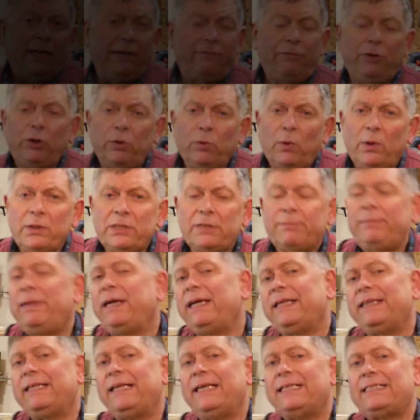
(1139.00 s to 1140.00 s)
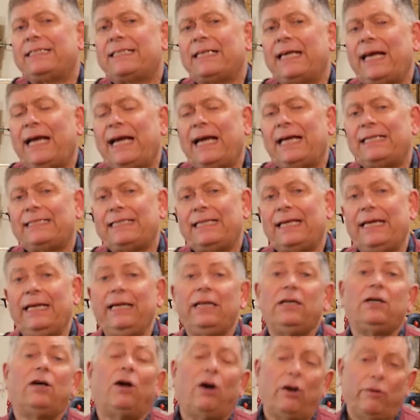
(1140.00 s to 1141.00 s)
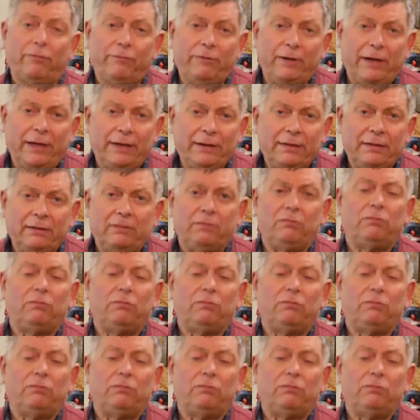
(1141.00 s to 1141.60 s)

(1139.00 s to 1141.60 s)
If you want to make this as a coffin